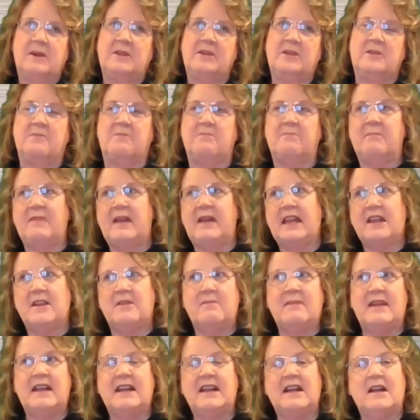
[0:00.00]
you may or
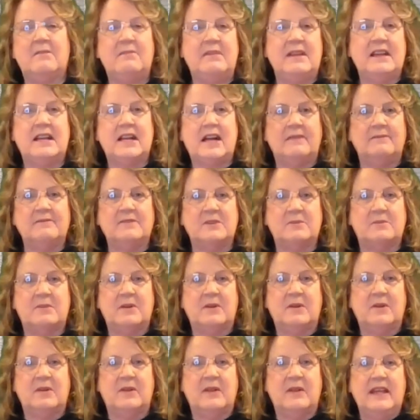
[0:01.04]
may not be
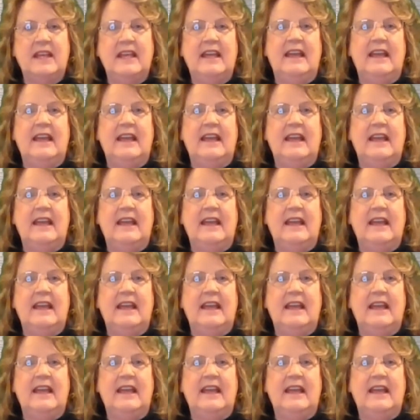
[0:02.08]
comfortable.